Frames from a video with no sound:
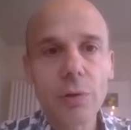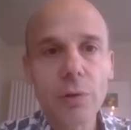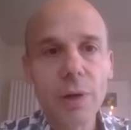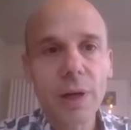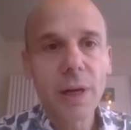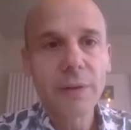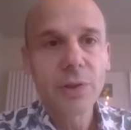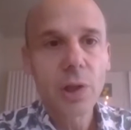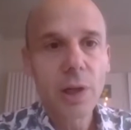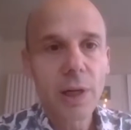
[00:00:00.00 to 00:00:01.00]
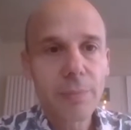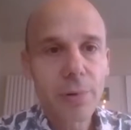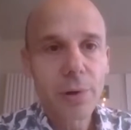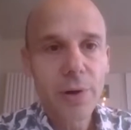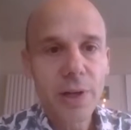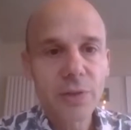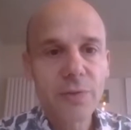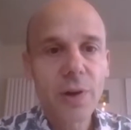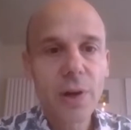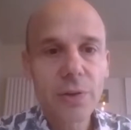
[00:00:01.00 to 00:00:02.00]
and I've certainly progressed further in
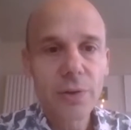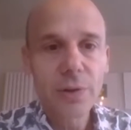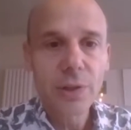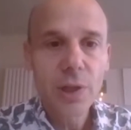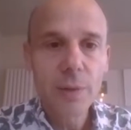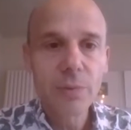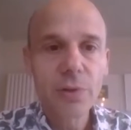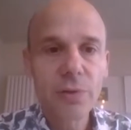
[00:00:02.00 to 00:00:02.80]
terms of